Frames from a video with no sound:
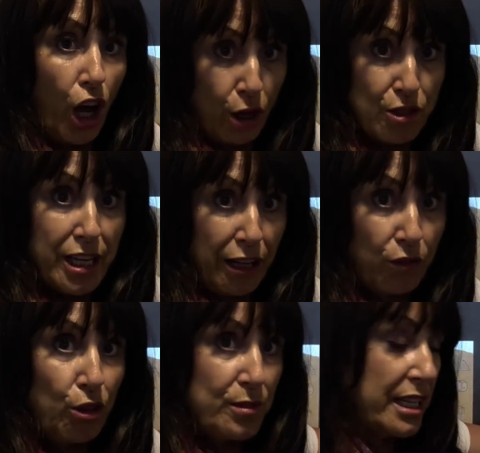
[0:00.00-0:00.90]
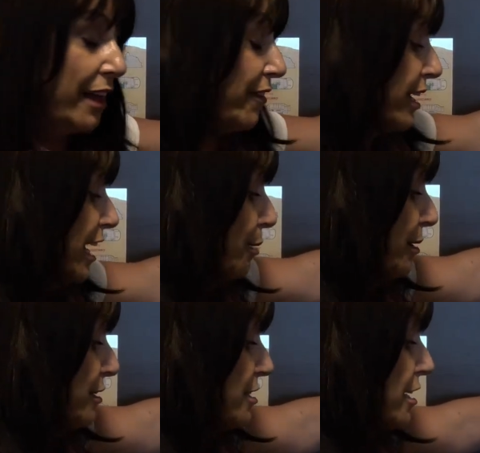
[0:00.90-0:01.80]
hotel rooms and the
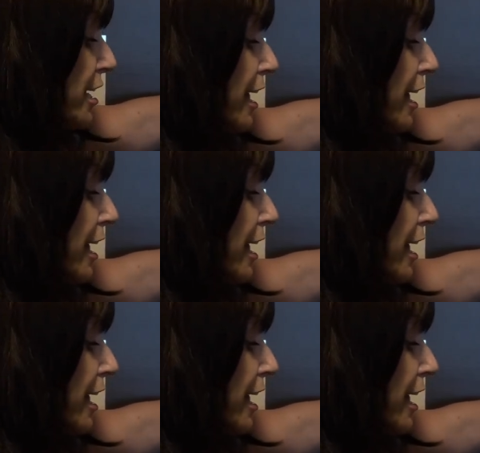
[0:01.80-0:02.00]
cabins.